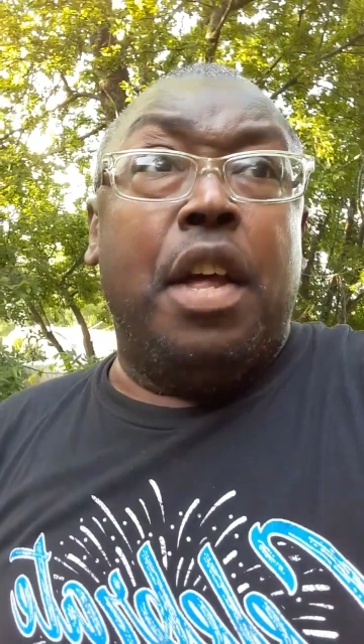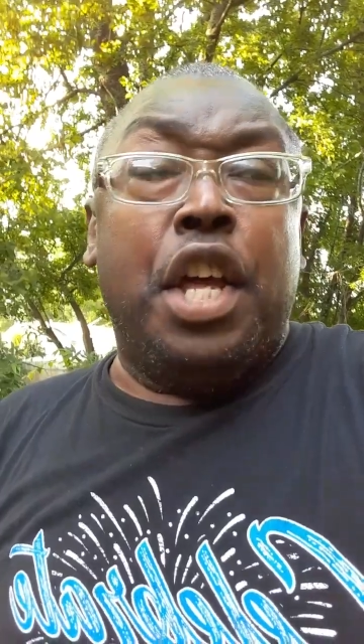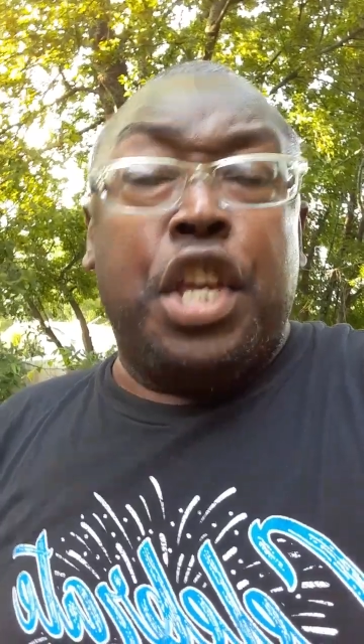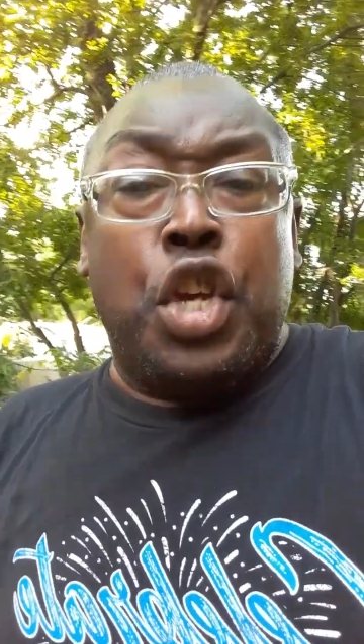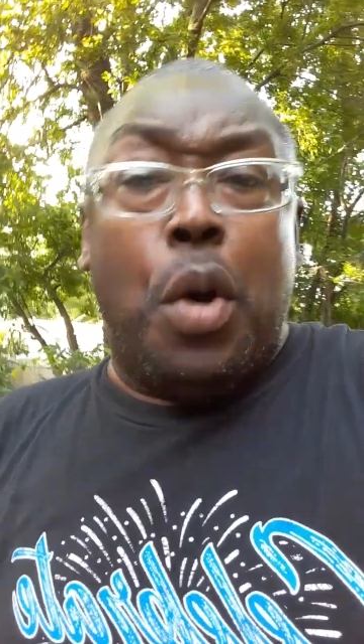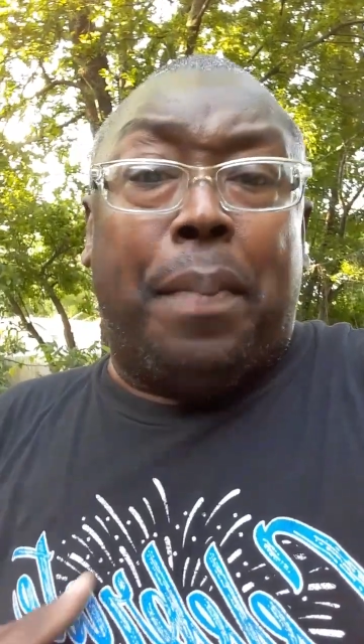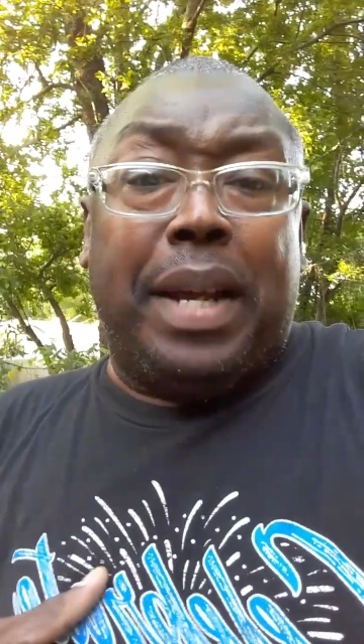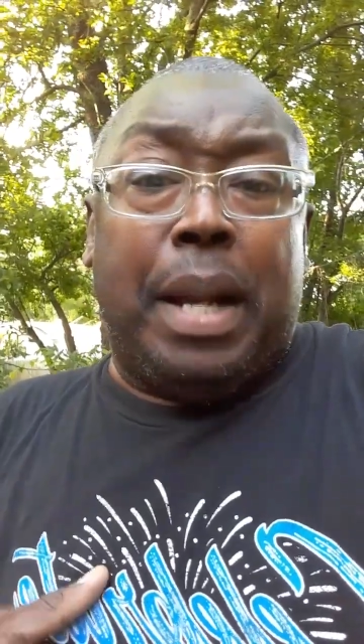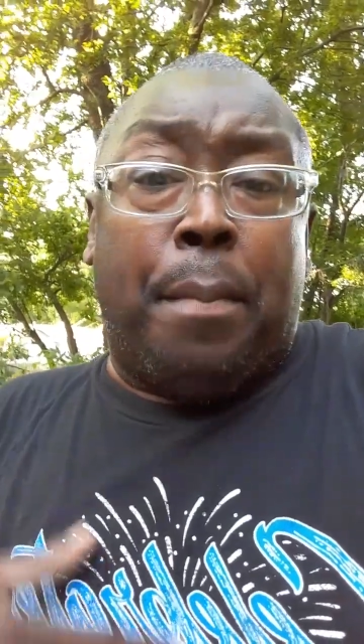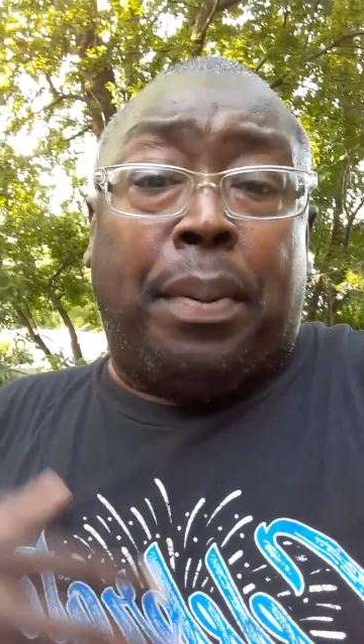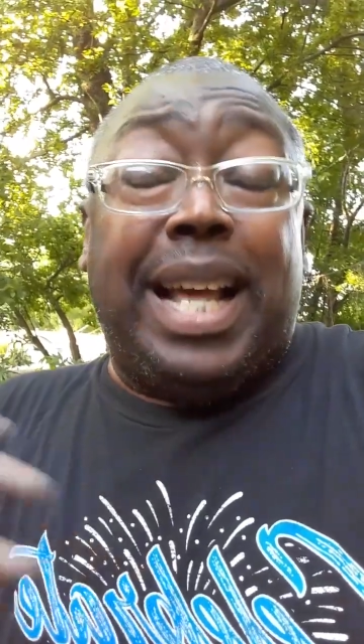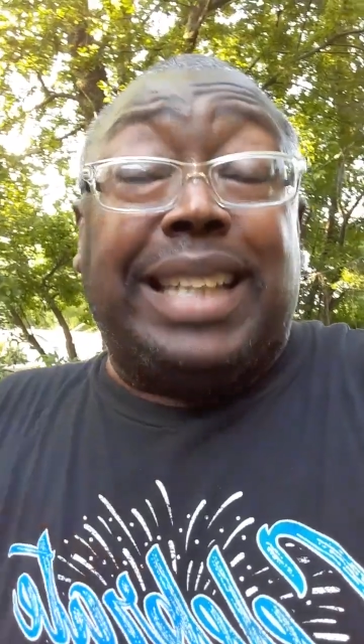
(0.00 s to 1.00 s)
you being a
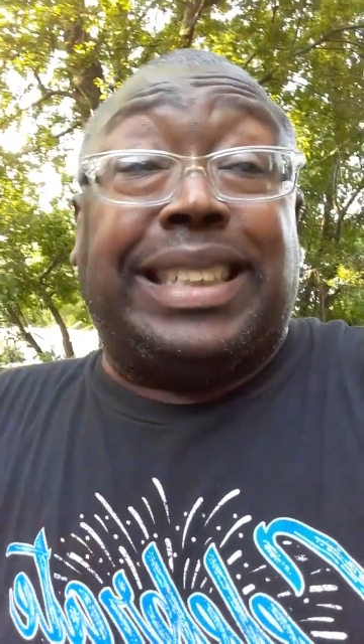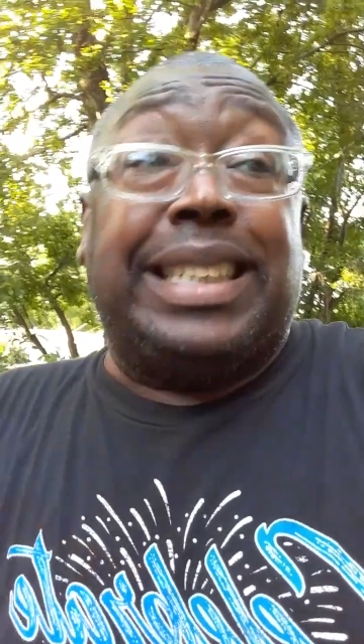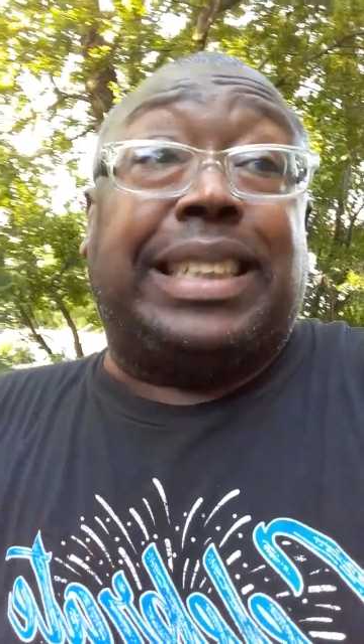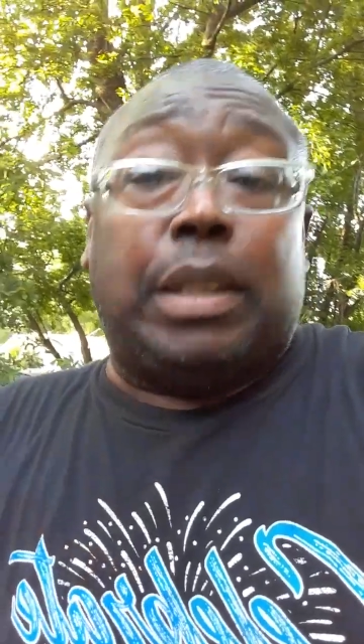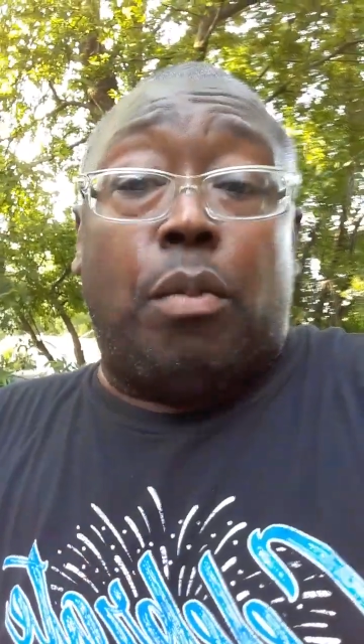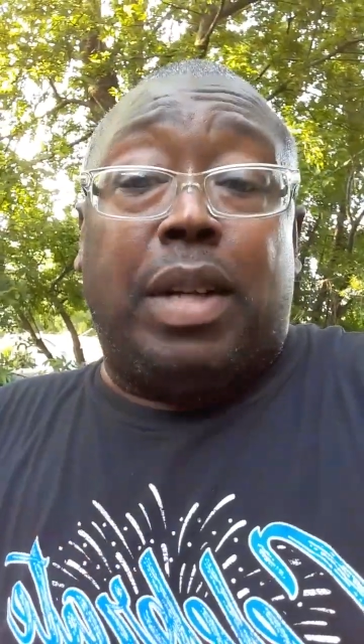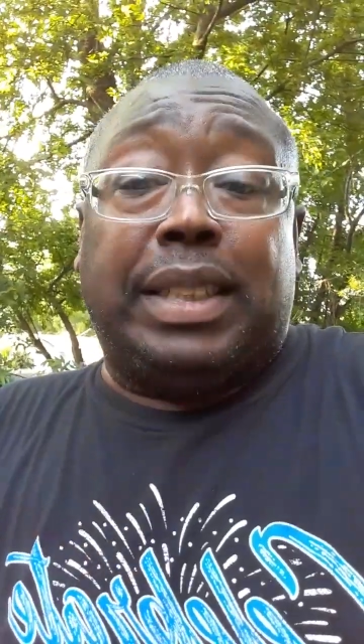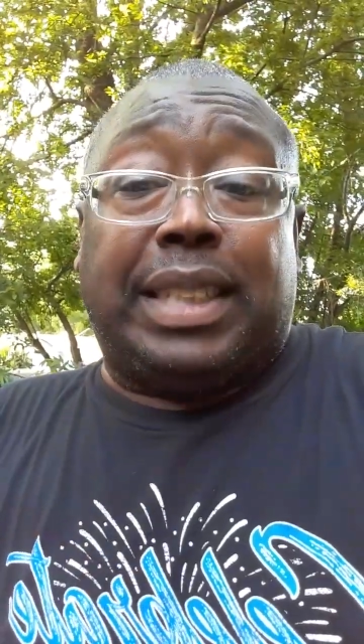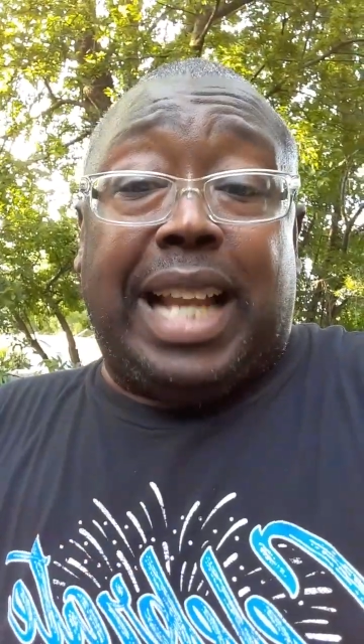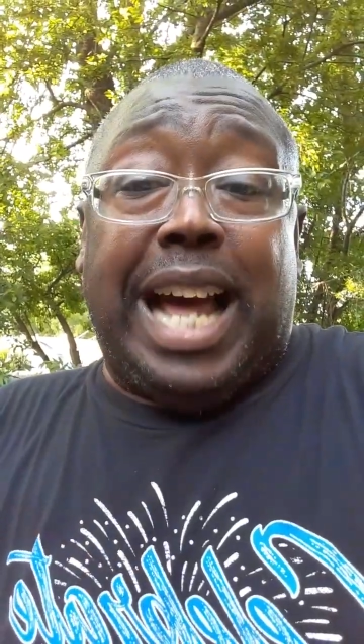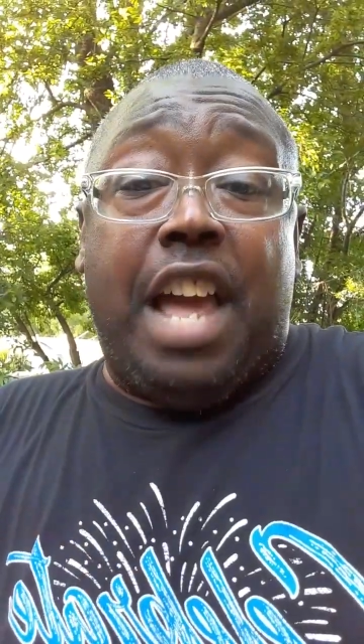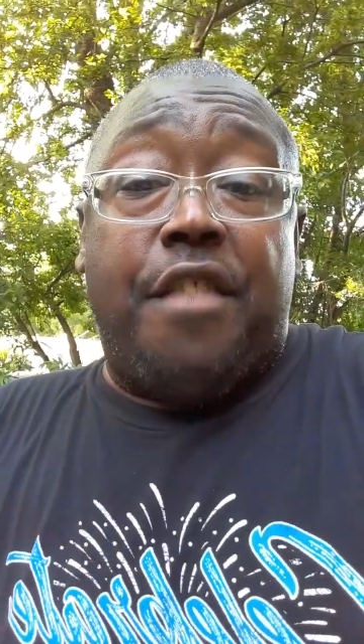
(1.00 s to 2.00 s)
blessing in someone's
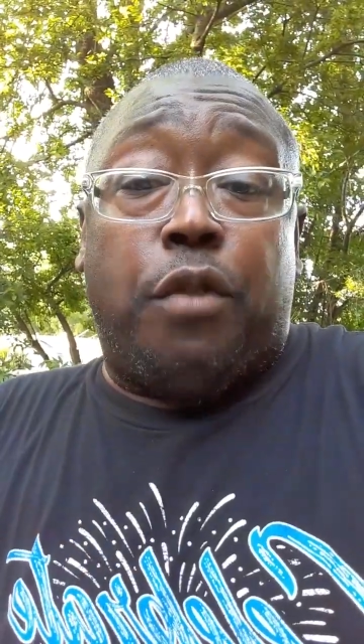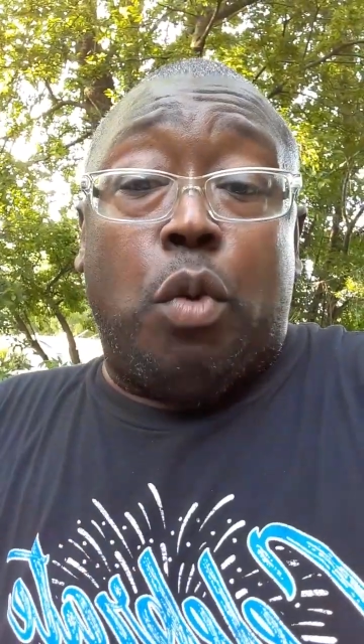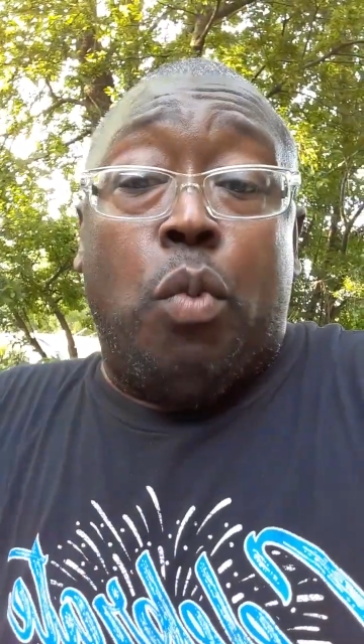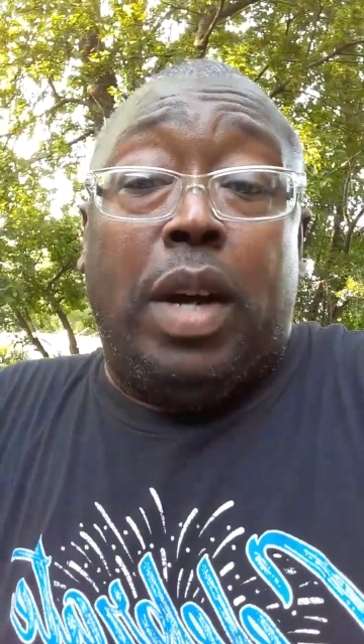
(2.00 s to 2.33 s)
life